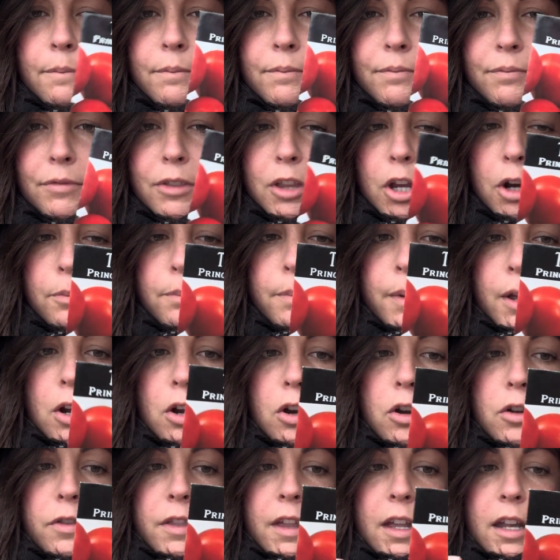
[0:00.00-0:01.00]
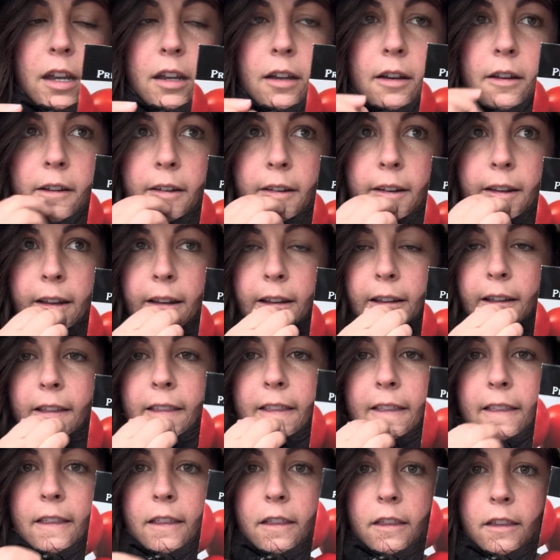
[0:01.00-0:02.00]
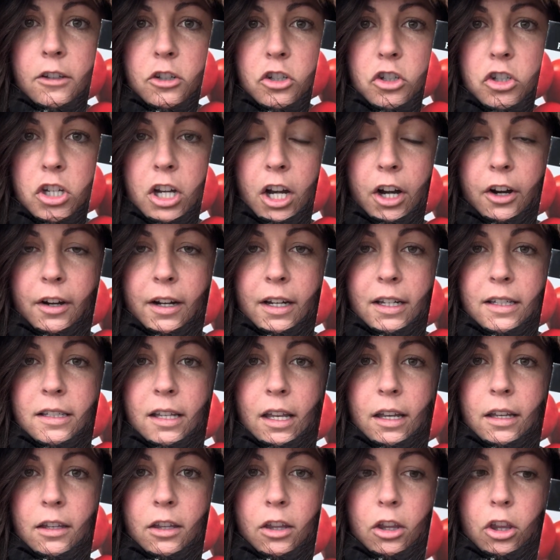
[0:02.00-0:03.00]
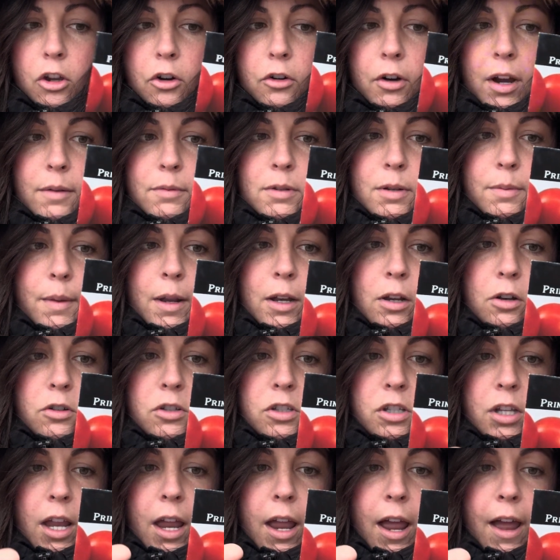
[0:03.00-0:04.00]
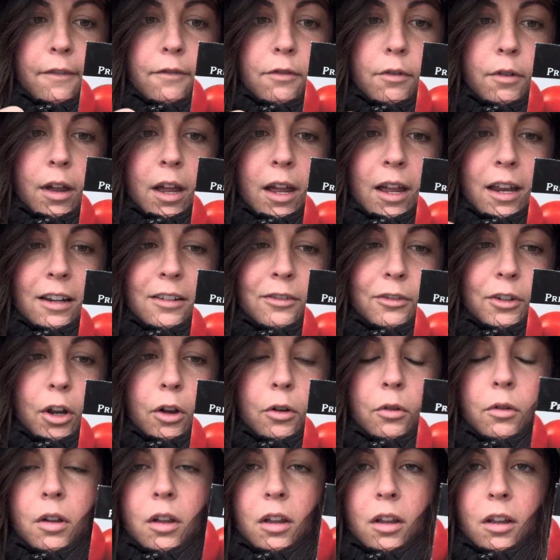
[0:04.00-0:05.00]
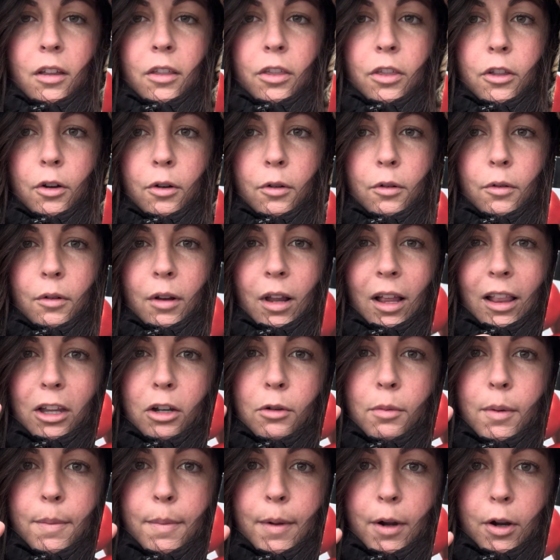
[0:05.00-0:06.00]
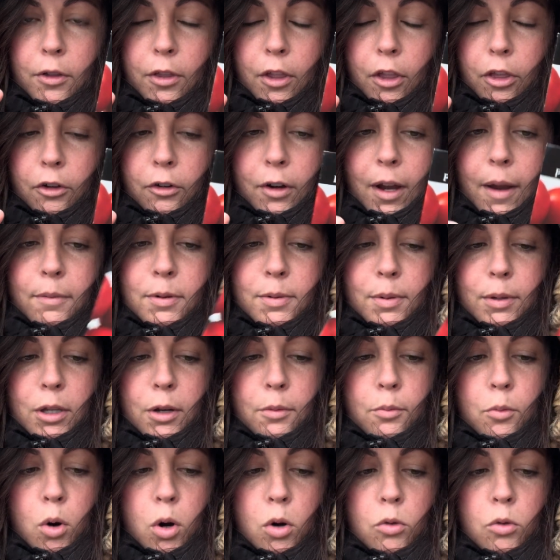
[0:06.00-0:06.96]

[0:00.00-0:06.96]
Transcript: They're bigger than cherries and the grape tomatoes. They have, I don't know, they're a little bit bigger than the grapes, but they're more